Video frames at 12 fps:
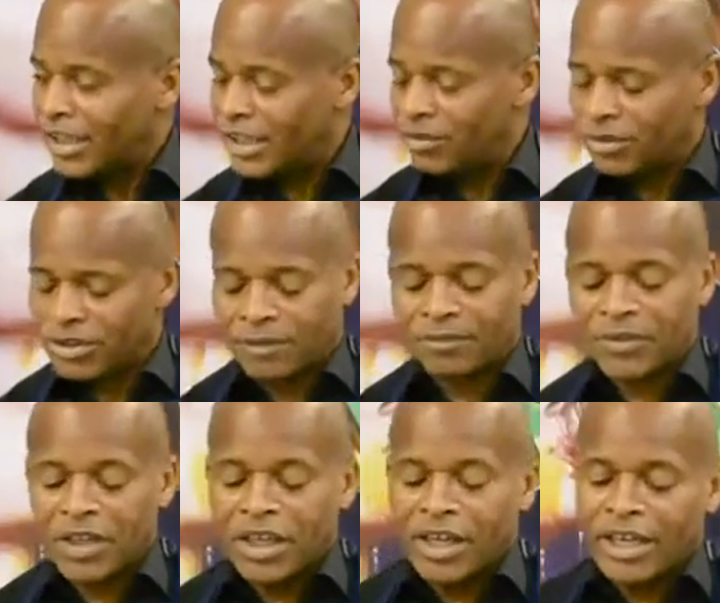And then we'll see.
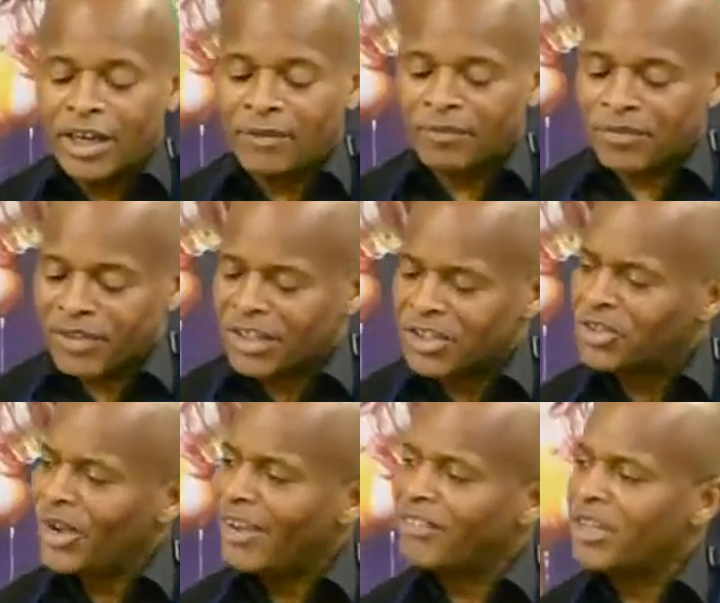Now, do
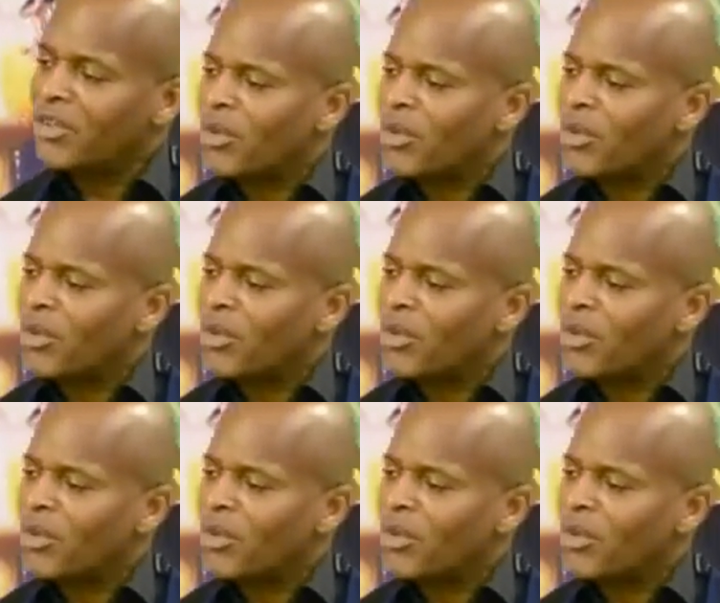you have any